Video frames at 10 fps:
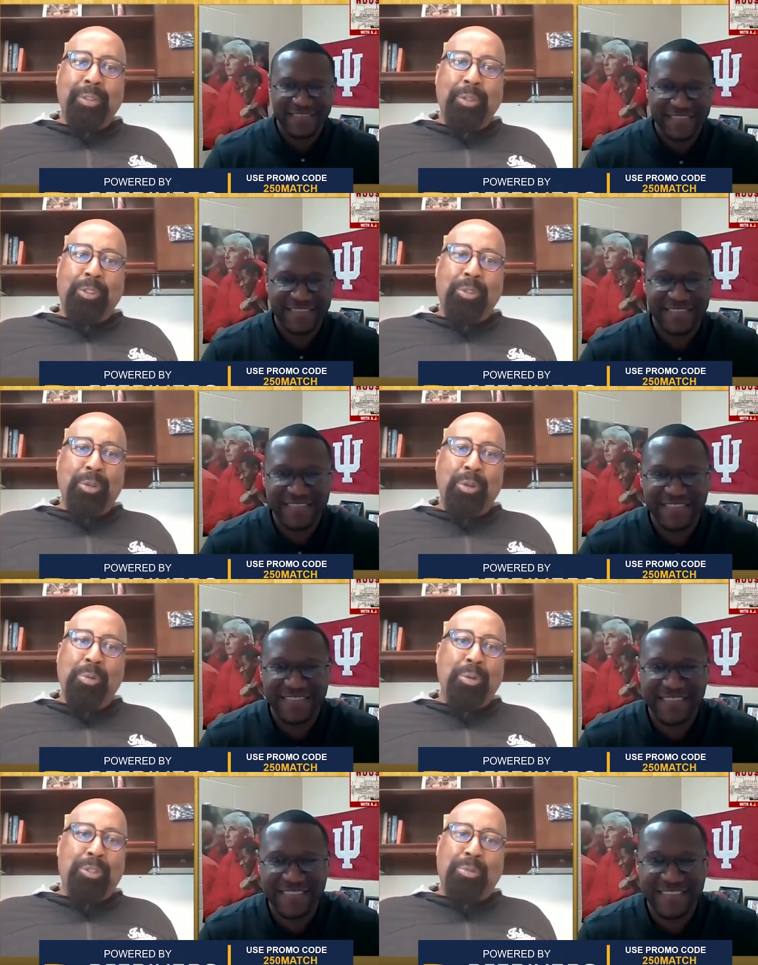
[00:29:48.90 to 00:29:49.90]
Speaker 1: who
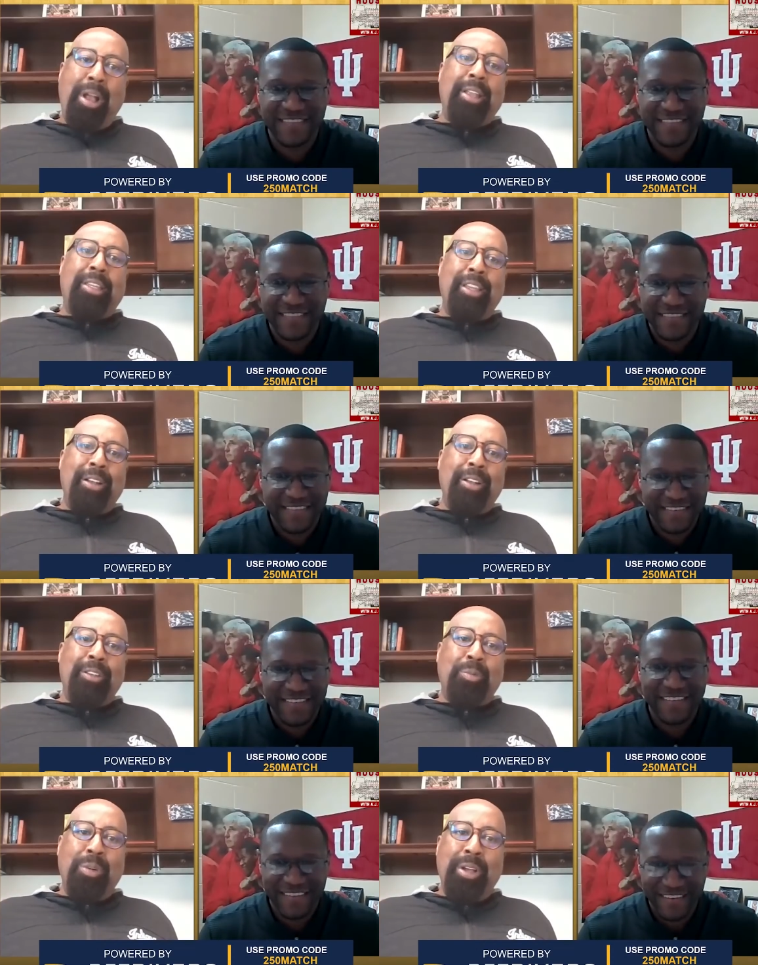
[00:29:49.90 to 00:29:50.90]
was right there
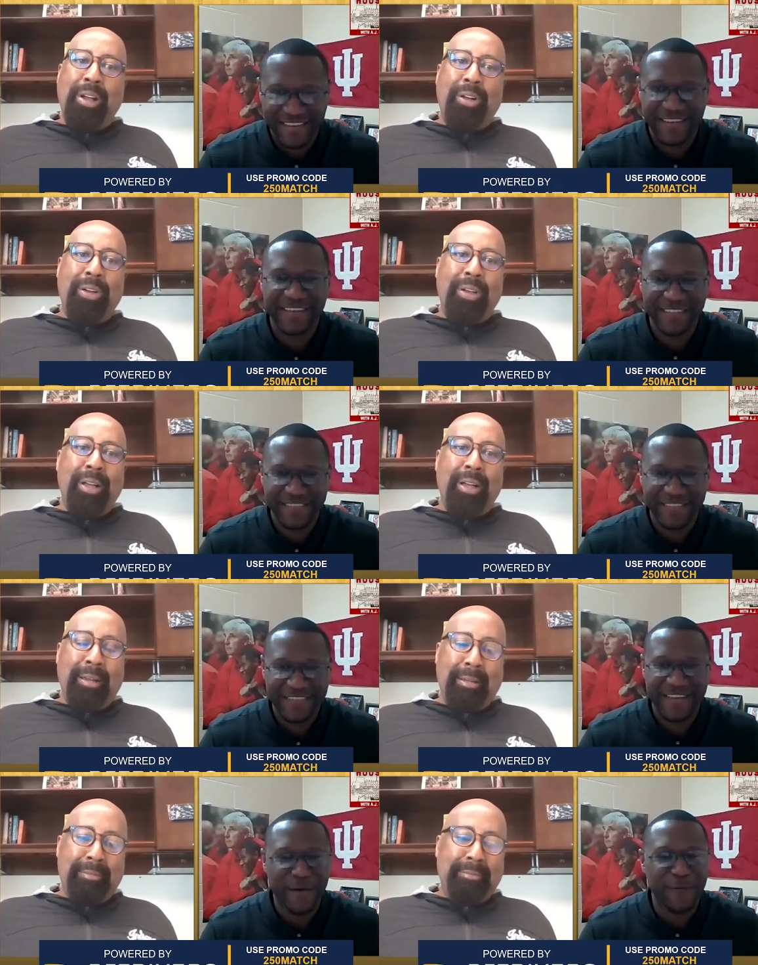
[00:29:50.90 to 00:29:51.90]
as well.
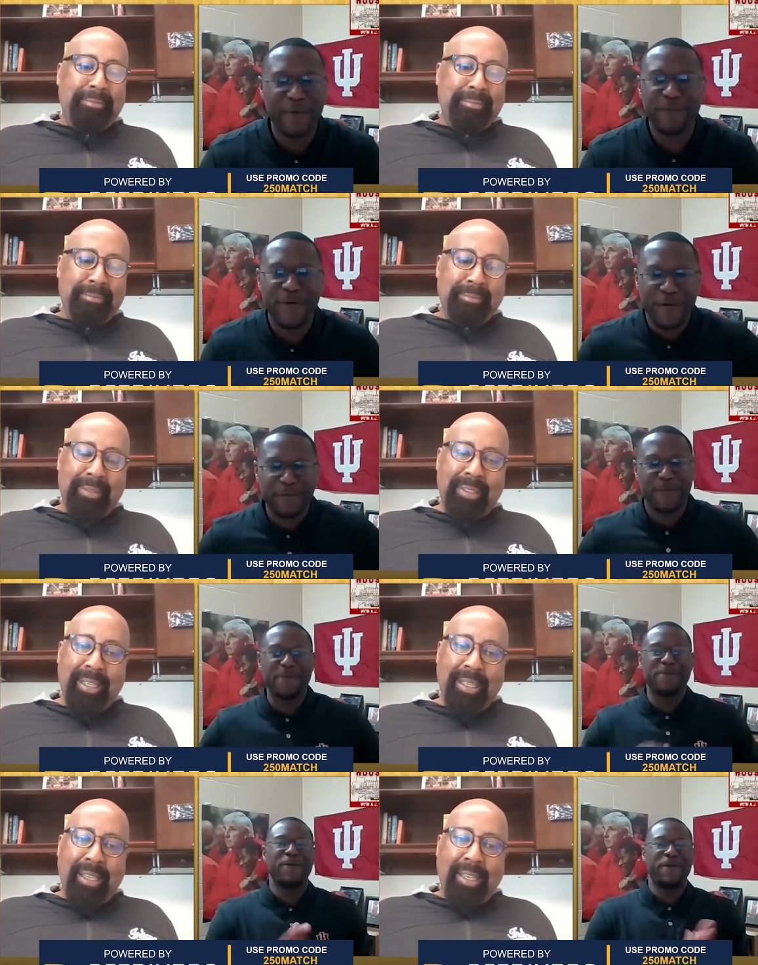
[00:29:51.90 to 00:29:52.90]
Yeah, one more.
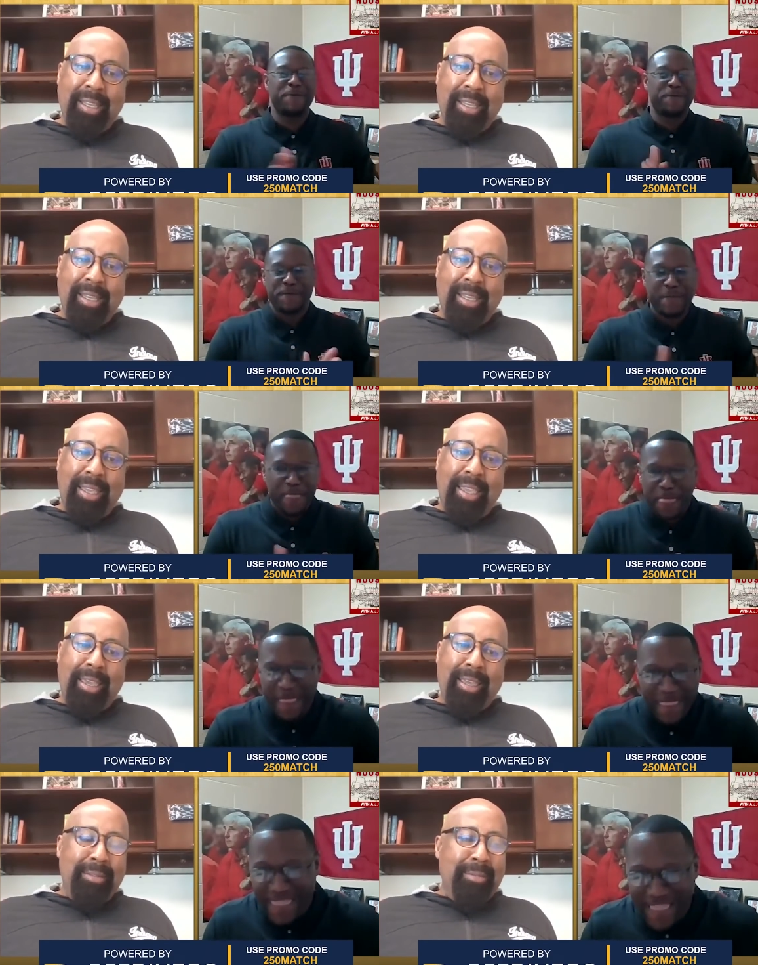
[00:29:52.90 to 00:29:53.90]

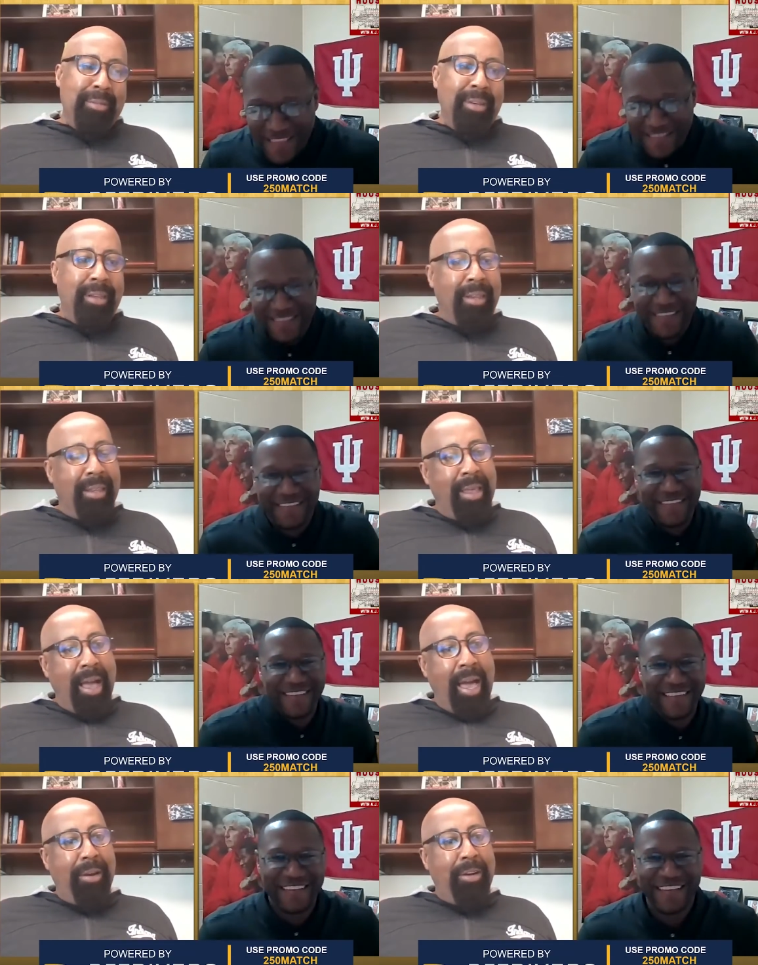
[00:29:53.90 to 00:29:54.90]
And
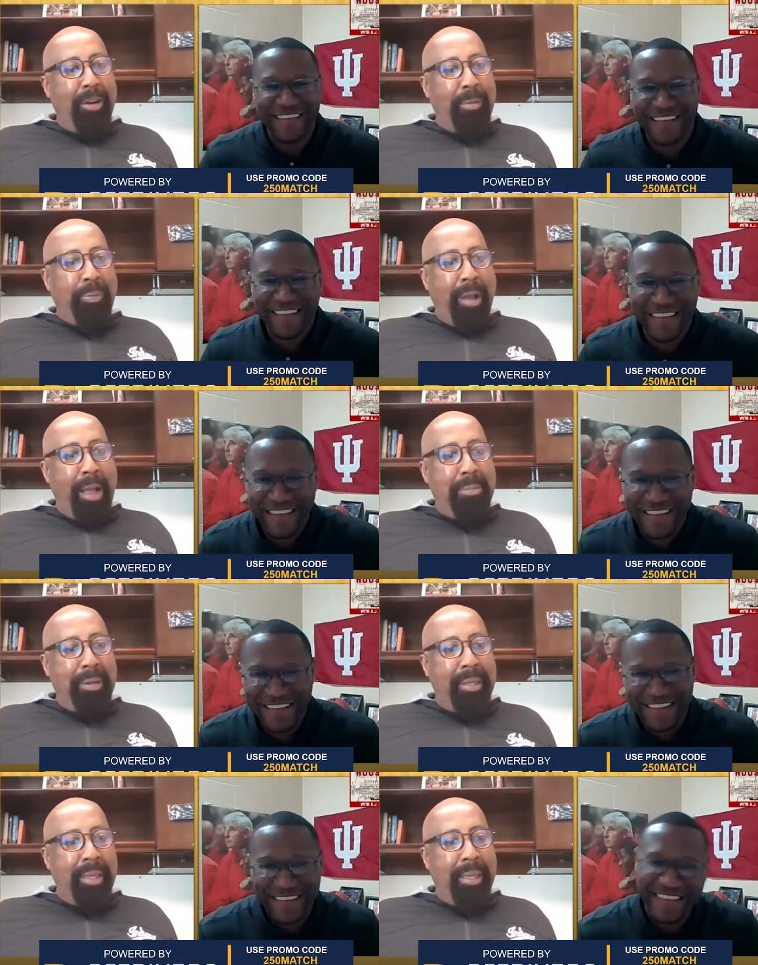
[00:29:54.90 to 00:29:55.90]
I don't know,
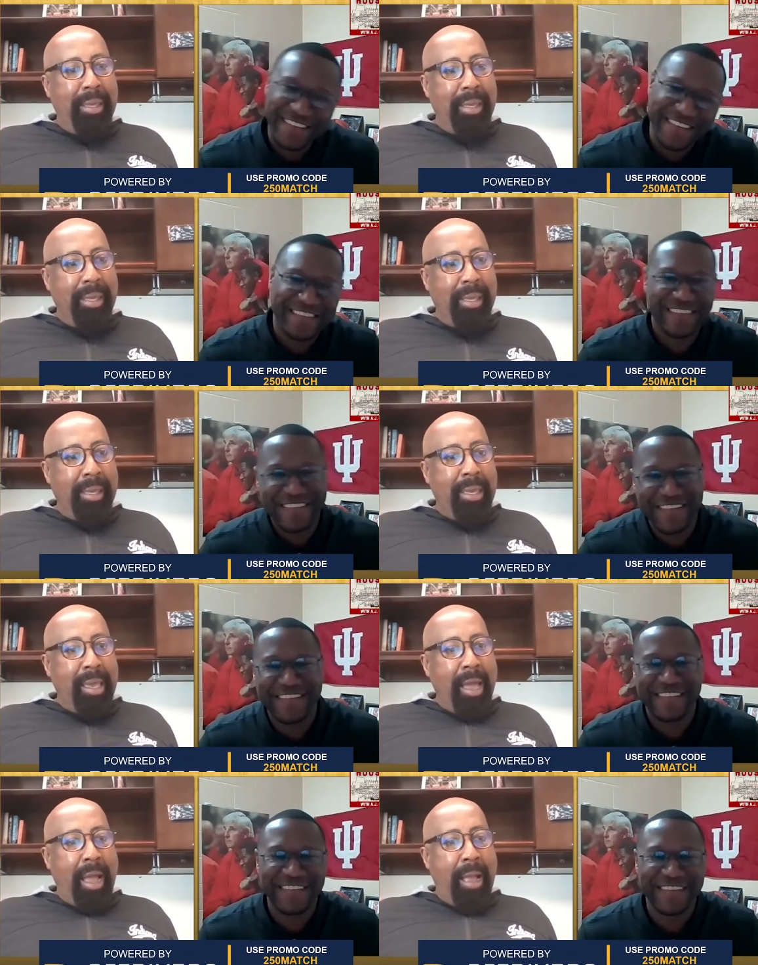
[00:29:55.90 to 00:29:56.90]
probably
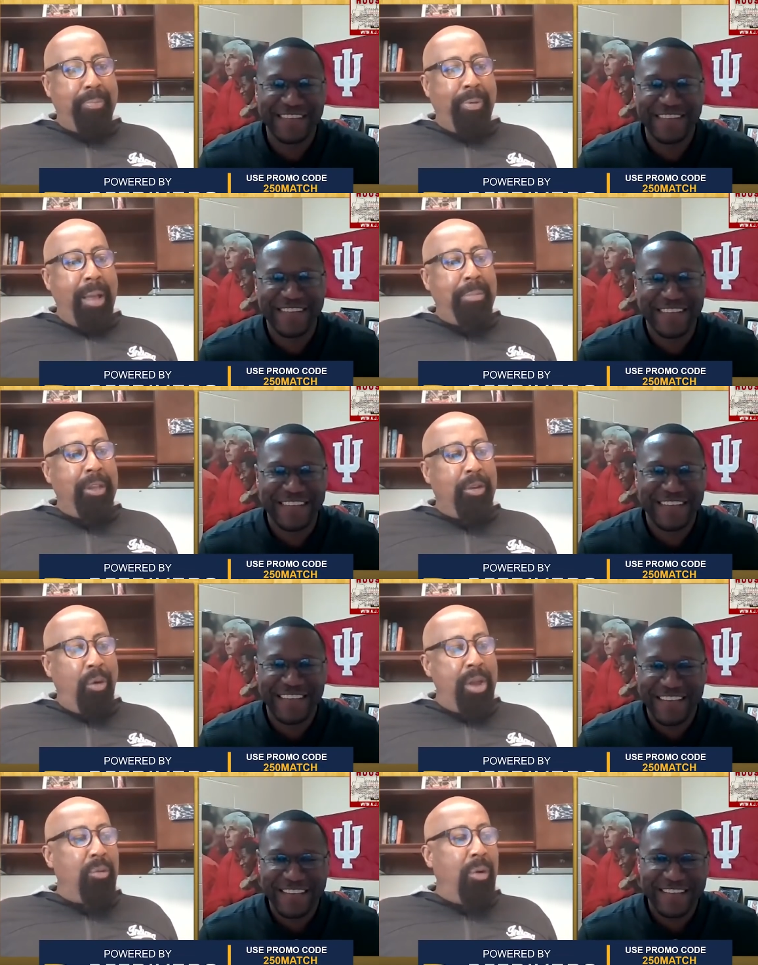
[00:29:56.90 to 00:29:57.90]

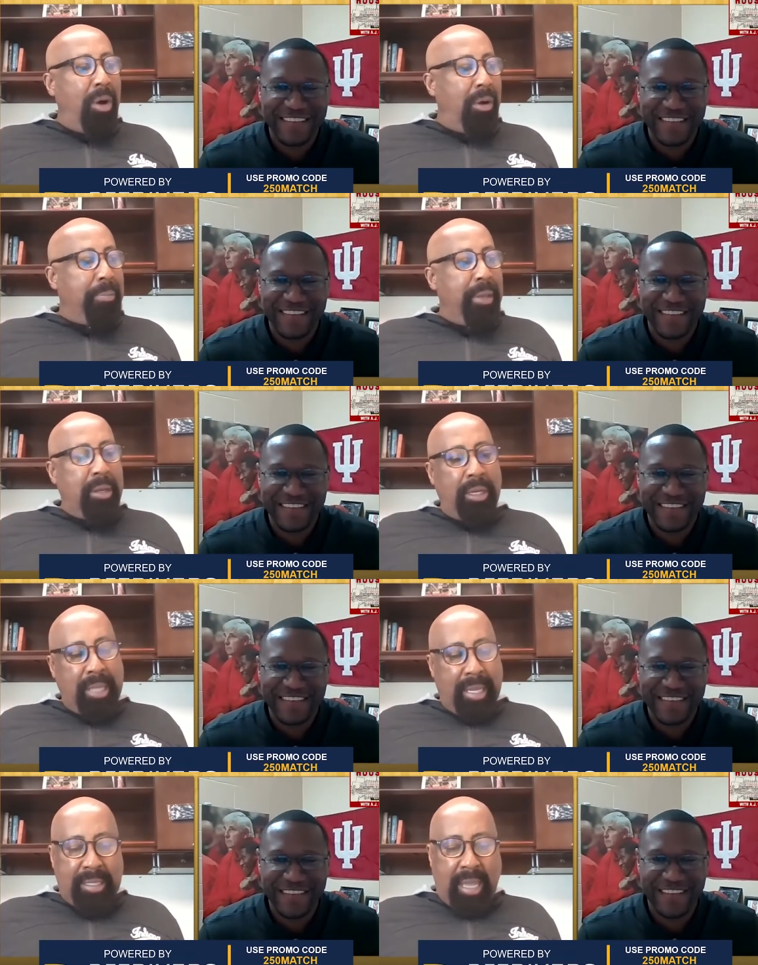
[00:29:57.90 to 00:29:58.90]
Grunwald, because
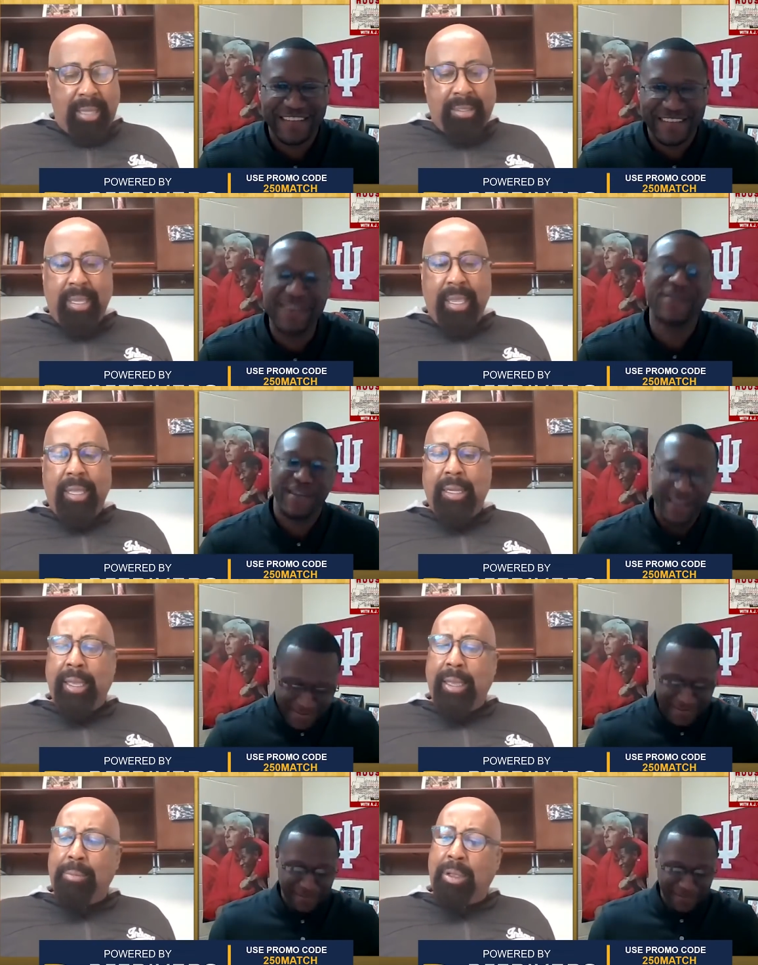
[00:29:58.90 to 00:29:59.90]
I say
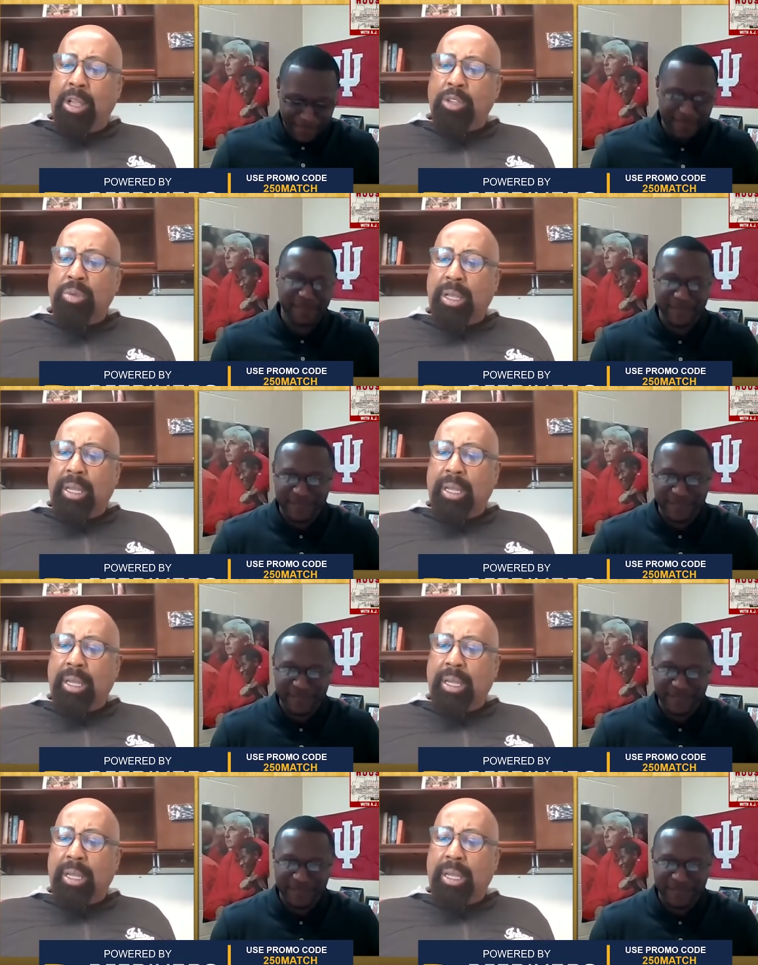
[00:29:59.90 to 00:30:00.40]
Glenn because when